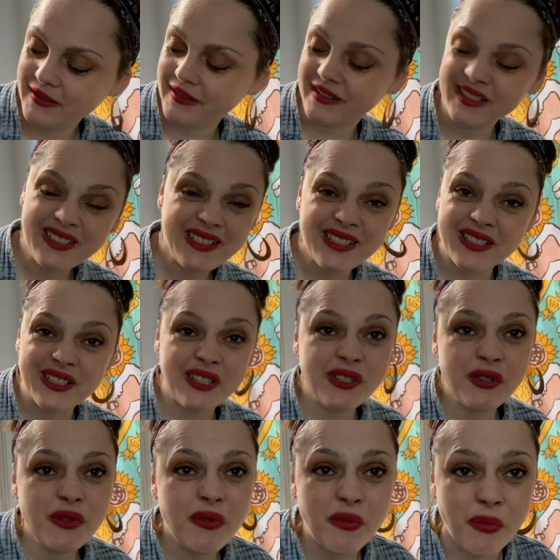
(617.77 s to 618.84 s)
this is
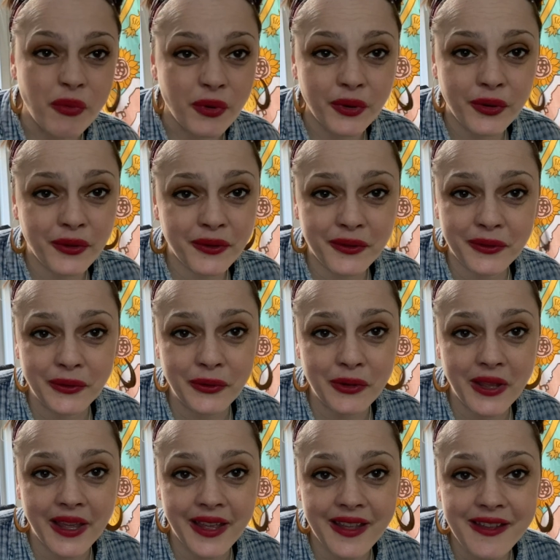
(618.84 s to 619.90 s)
you,
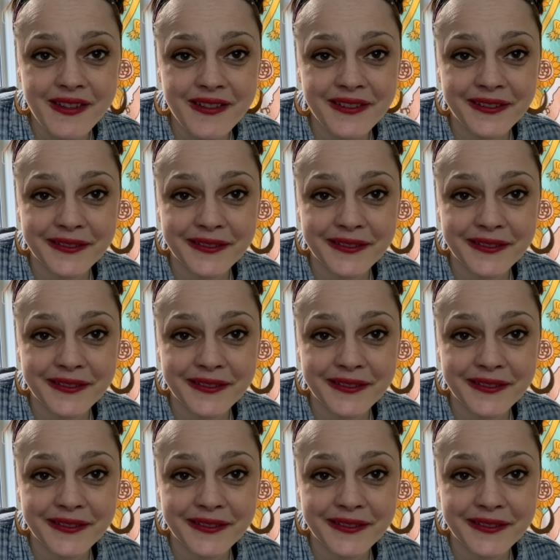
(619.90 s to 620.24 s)
okay?